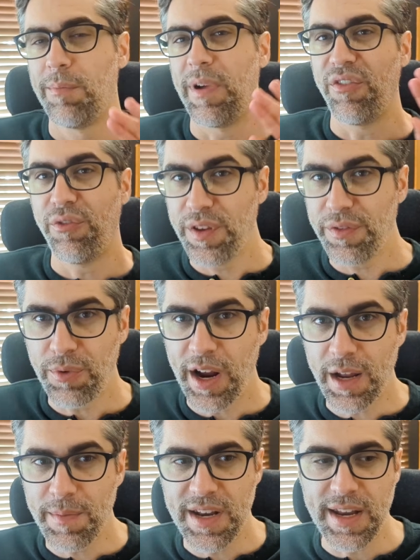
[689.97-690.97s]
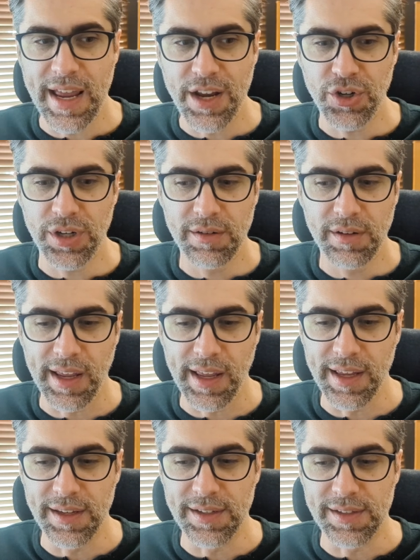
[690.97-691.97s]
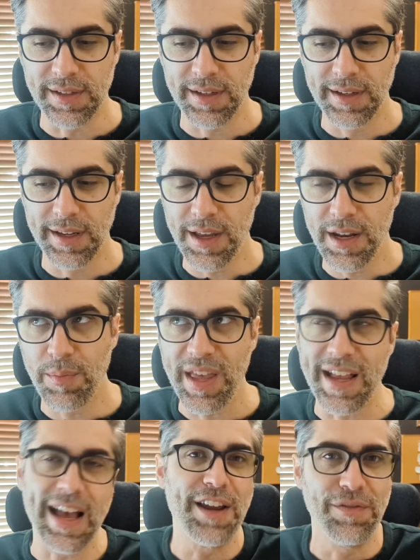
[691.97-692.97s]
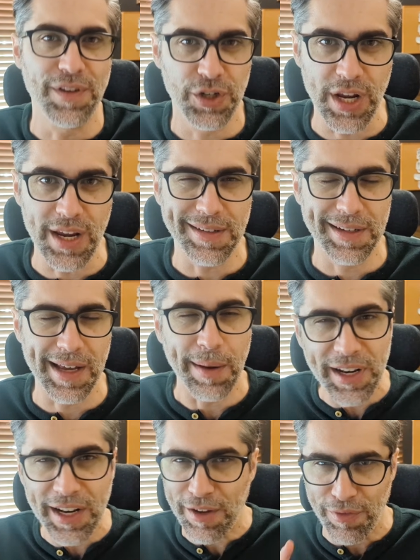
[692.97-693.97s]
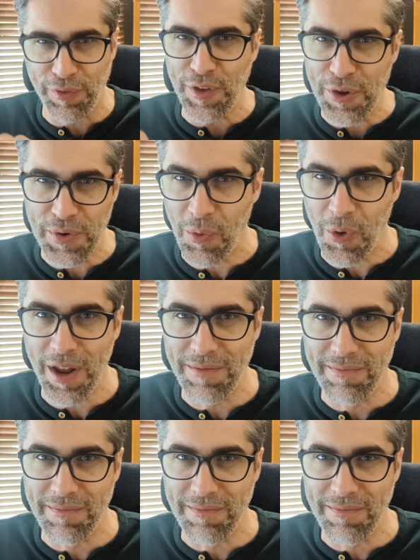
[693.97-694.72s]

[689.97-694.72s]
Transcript: 5th recommendation is gonna be kind of a cheat. I'm gonna give a few in one.